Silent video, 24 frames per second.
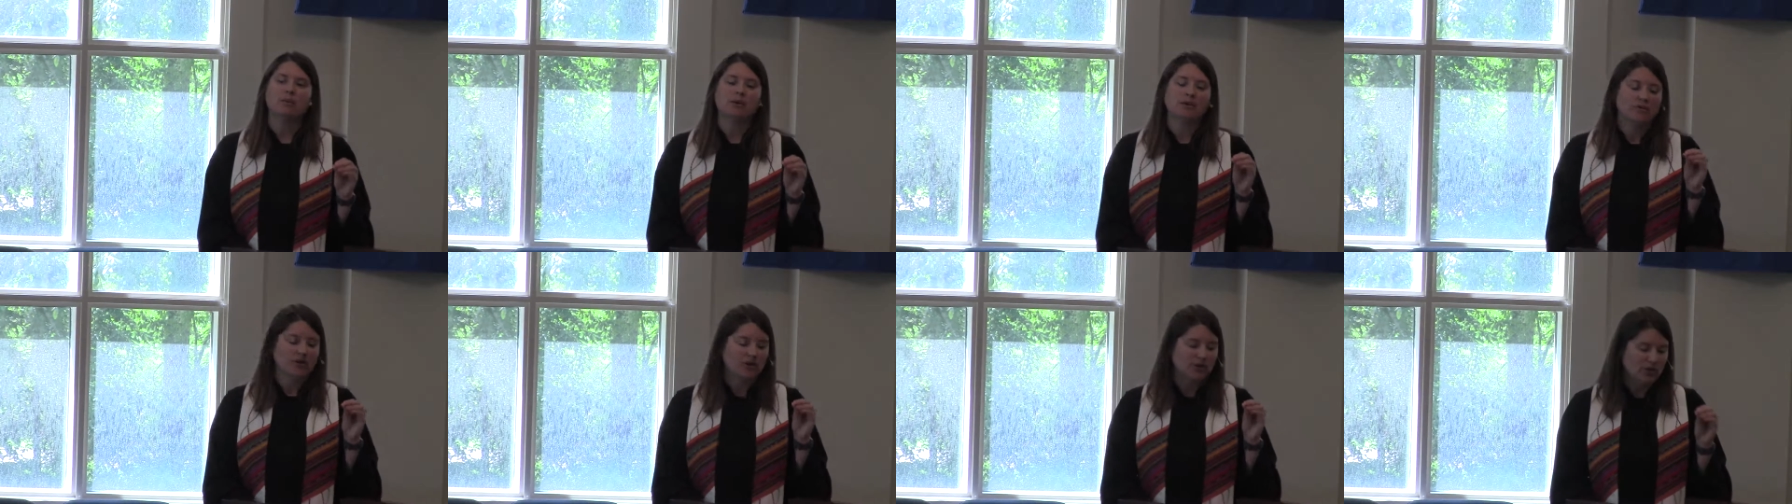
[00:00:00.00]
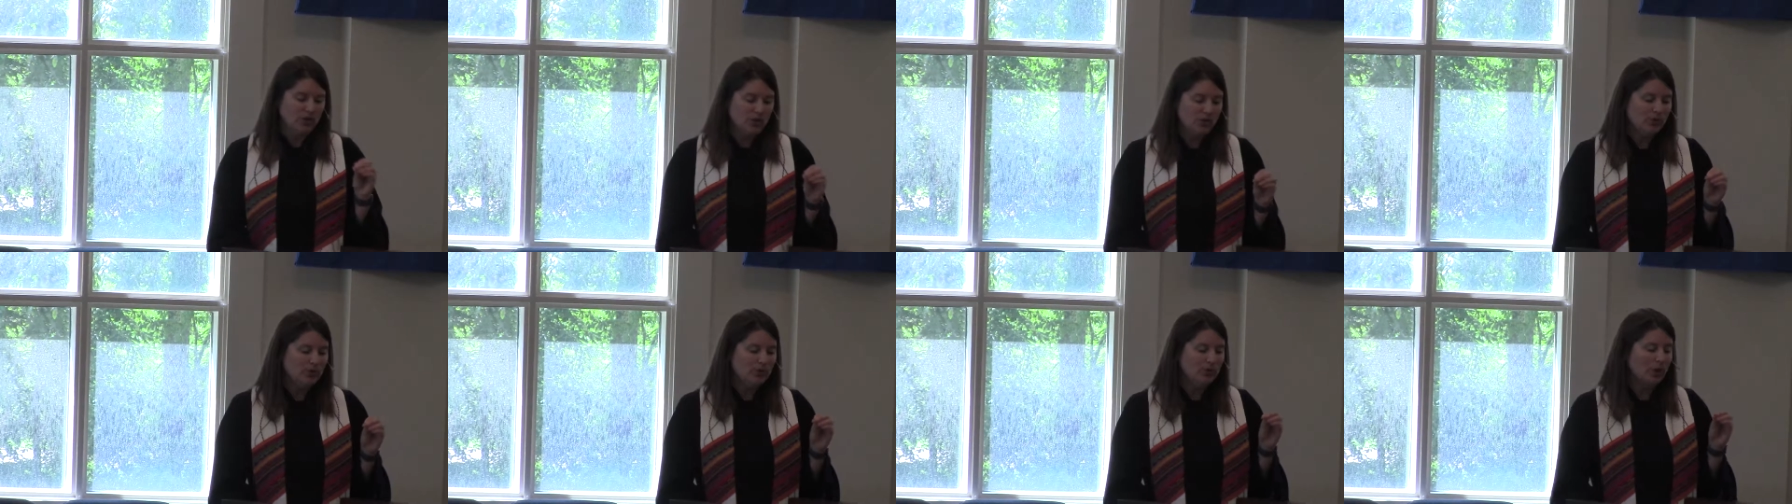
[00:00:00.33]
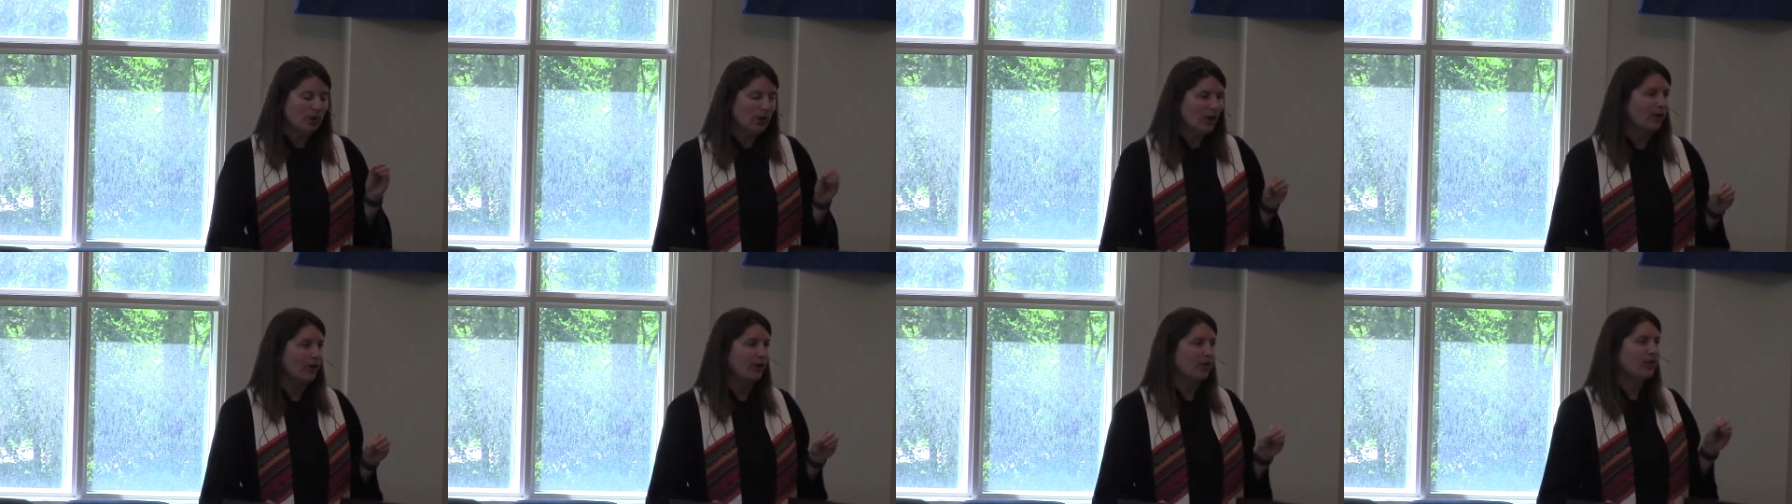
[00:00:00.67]
of a new
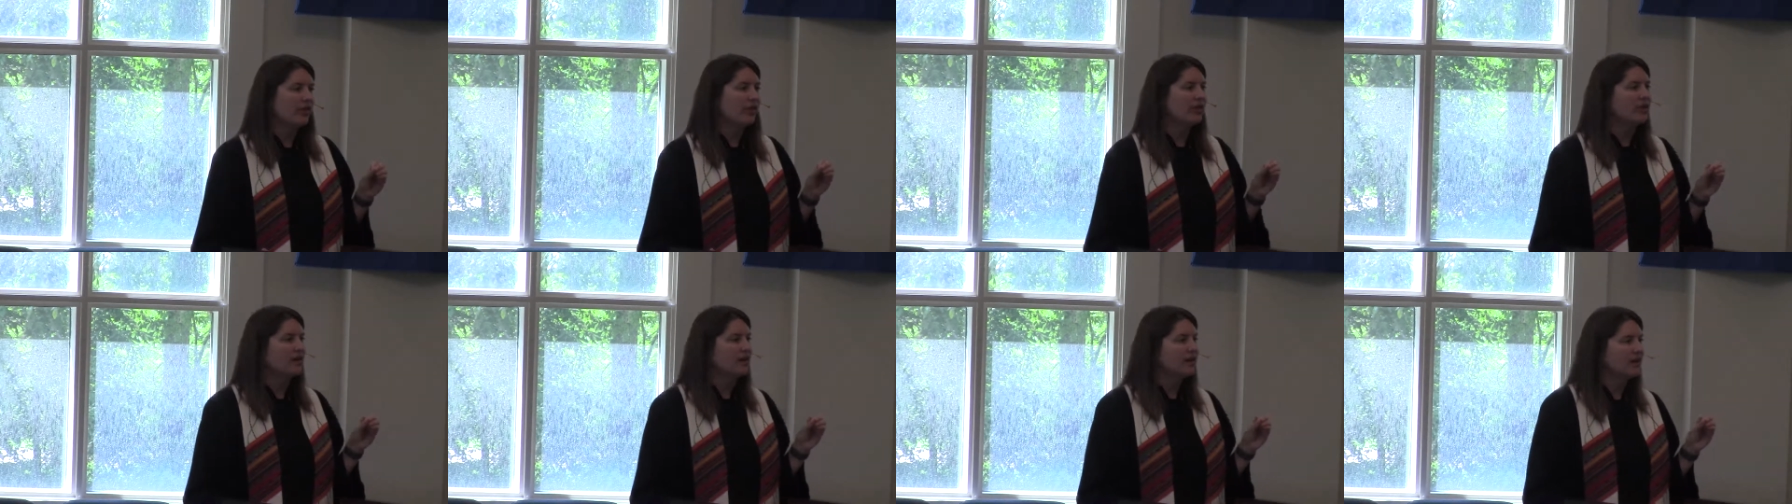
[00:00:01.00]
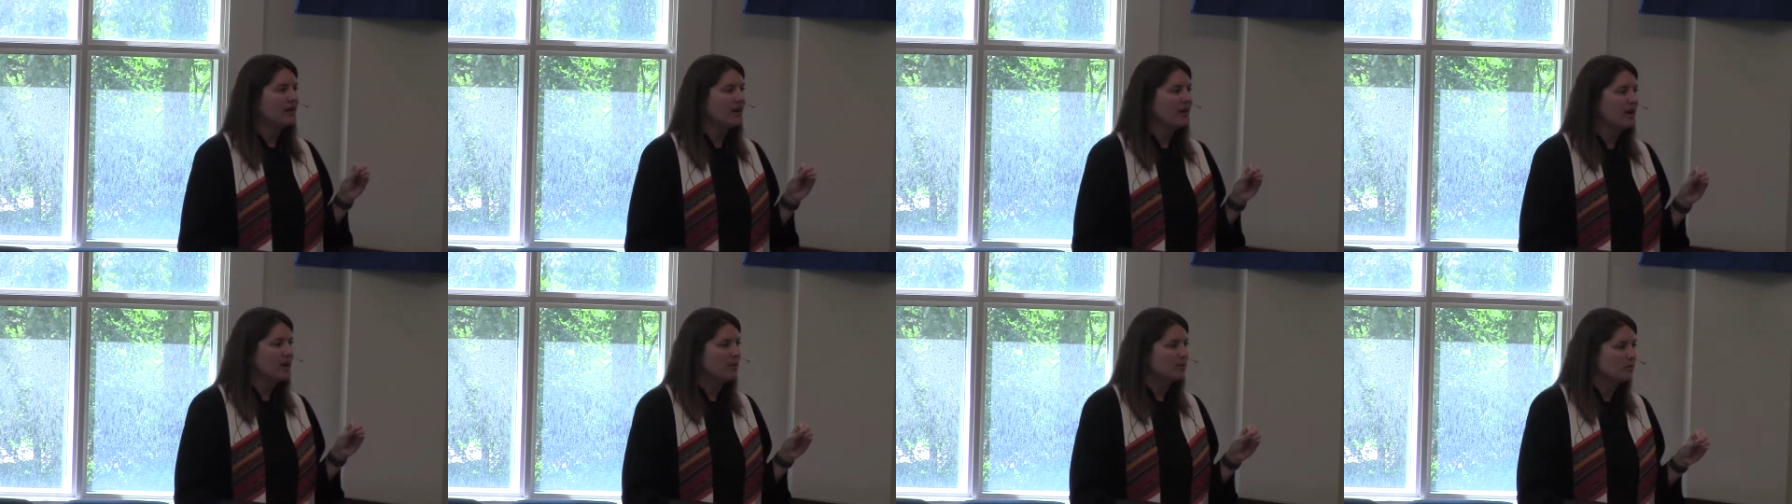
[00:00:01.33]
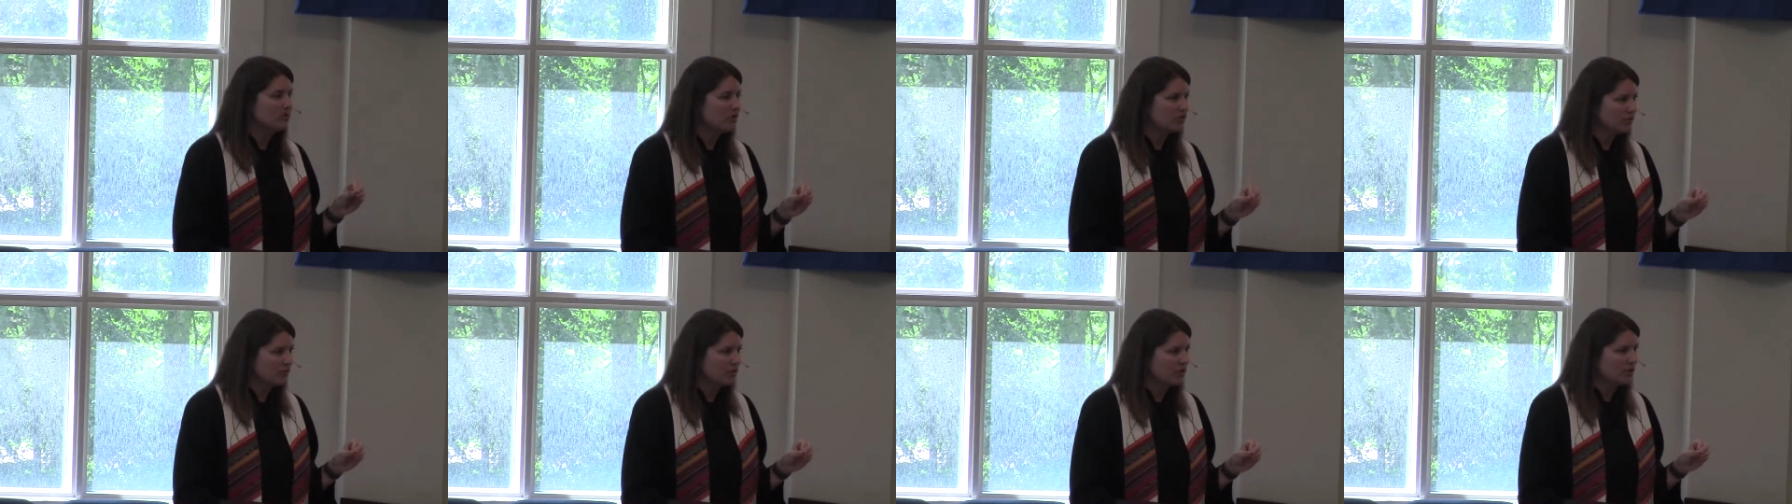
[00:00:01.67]
earth come
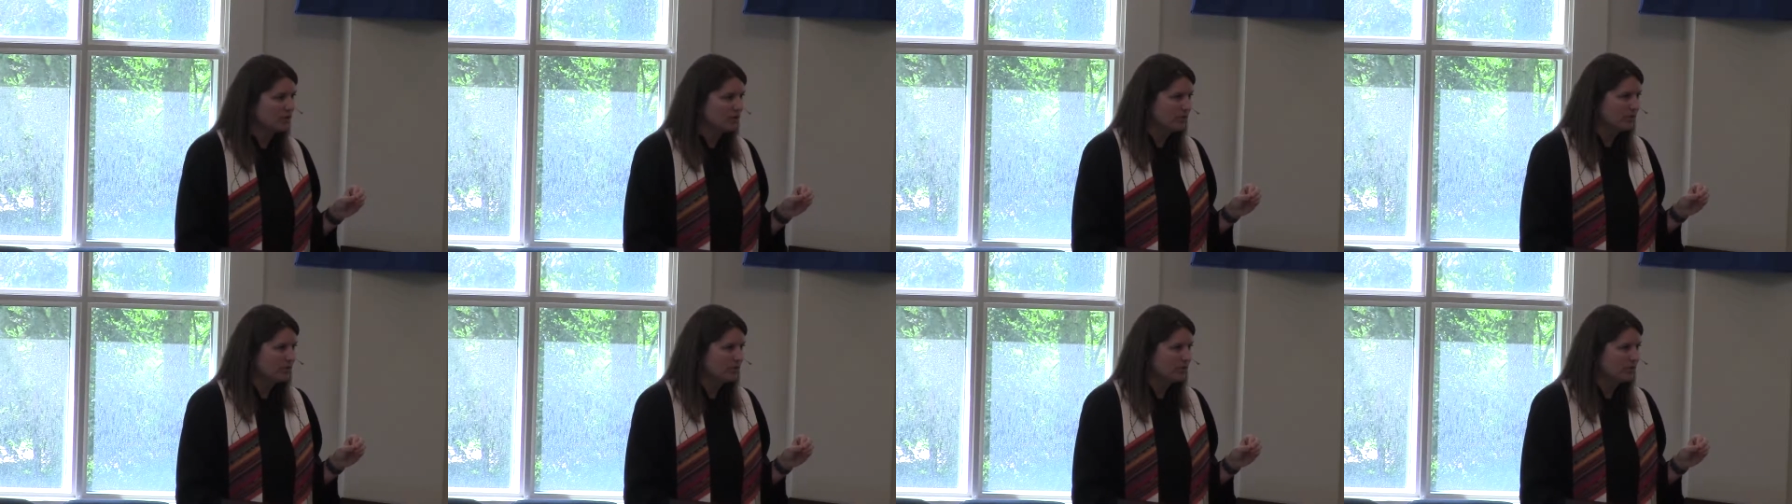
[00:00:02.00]
true.